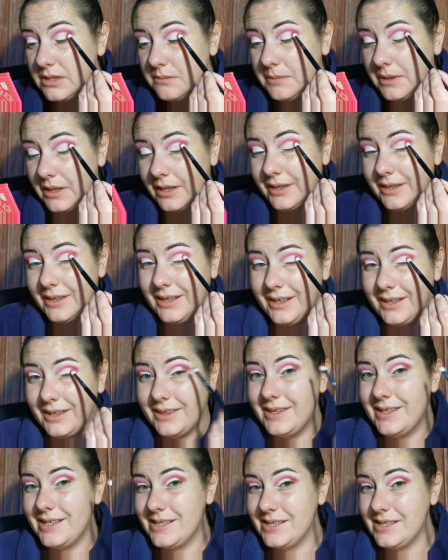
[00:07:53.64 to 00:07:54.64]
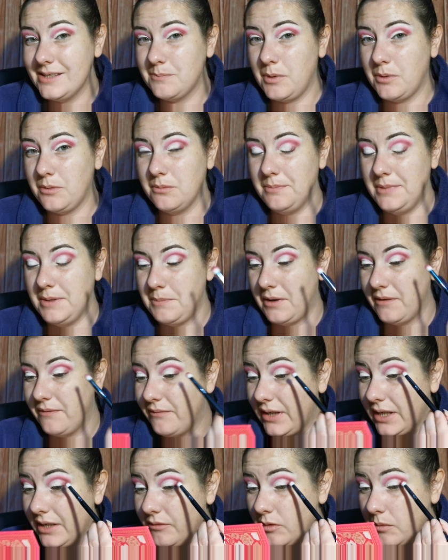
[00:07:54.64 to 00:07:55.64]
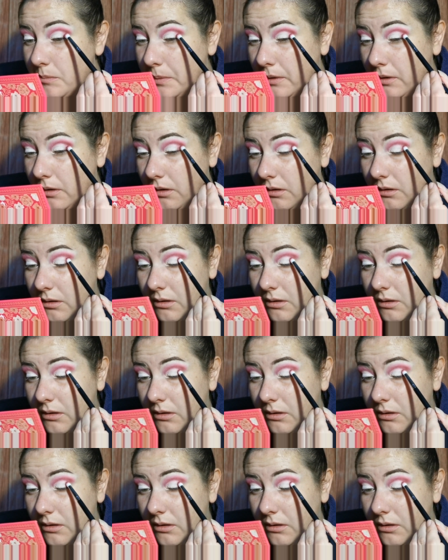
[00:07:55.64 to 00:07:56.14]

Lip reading: I think this is probably my favourite part.